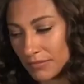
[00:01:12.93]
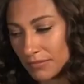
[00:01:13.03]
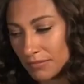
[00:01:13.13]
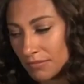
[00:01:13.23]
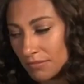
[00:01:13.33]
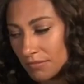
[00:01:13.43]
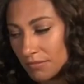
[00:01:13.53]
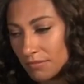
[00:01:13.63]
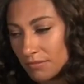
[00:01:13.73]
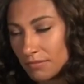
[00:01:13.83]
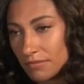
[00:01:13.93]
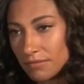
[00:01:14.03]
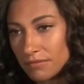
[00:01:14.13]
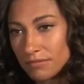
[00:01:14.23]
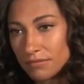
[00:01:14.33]

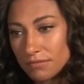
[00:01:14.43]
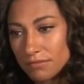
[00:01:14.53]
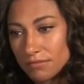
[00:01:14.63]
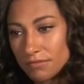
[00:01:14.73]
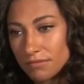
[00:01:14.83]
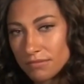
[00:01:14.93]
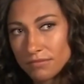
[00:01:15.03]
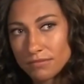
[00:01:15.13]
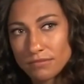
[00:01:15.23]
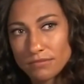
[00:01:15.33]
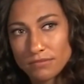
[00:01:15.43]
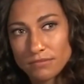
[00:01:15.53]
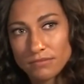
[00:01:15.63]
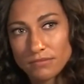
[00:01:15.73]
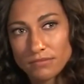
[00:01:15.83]

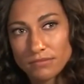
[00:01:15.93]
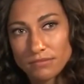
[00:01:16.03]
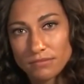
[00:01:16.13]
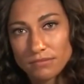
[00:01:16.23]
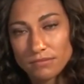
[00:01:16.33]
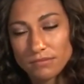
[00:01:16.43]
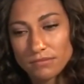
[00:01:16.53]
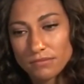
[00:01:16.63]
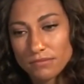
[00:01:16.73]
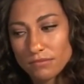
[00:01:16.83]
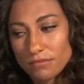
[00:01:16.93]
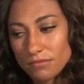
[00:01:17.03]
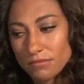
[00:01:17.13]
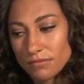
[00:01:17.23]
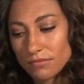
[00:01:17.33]

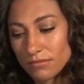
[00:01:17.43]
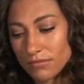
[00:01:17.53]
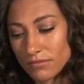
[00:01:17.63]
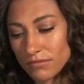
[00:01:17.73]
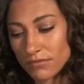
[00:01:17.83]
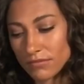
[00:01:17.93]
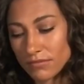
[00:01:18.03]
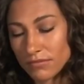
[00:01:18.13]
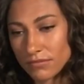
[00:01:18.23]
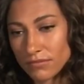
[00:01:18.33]
This person isn't speaking.